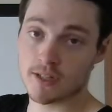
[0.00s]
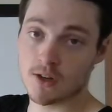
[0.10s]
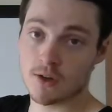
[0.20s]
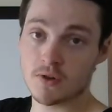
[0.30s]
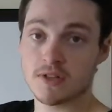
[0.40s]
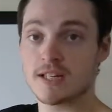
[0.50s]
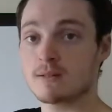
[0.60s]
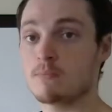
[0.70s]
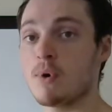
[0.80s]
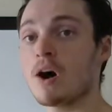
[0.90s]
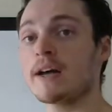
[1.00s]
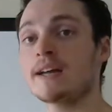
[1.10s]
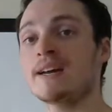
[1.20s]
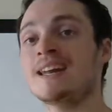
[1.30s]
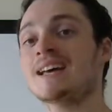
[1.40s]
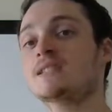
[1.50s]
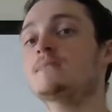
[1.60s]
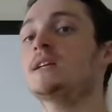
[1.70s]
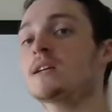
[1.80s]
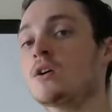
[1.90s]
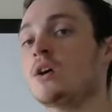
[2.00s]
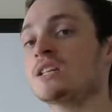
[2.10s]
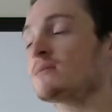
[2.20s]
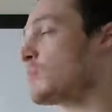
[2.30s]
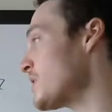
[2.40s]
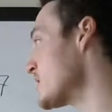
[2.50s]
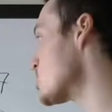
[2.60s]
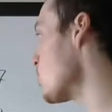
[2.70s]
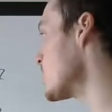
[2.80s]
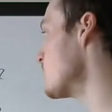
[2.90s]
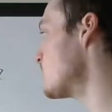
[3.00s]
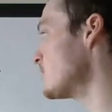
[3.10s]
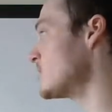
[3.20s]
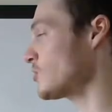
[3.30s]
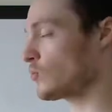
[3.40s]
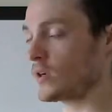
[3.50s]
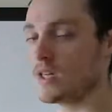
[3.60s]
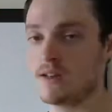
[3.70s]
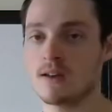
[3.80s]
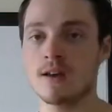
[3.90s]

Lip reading: that is by an estimated cost by 2053.